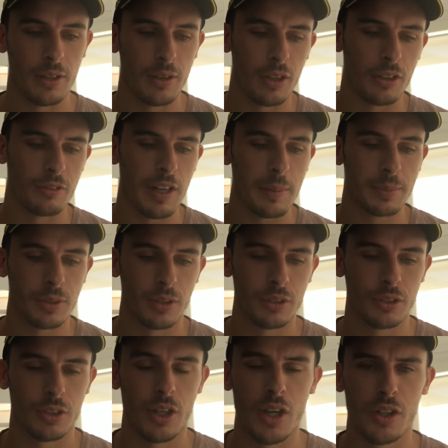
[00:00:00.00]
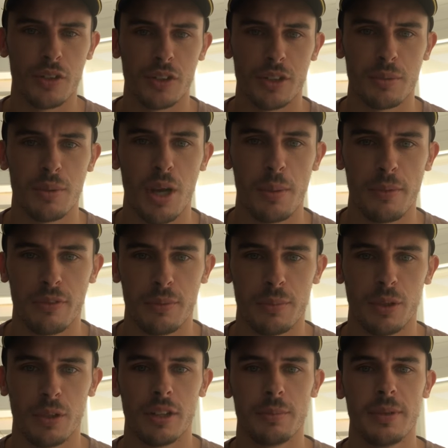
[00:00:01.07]
A lot of raps on Croker at the moment
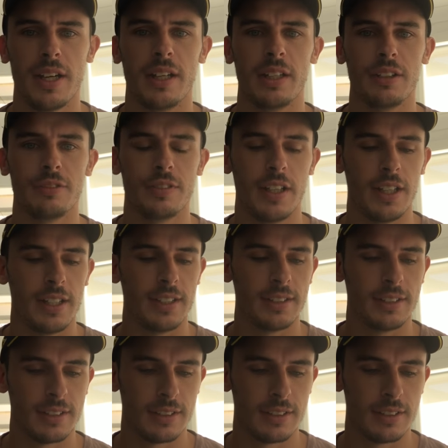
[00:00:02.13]
from a lot of the Manly fans,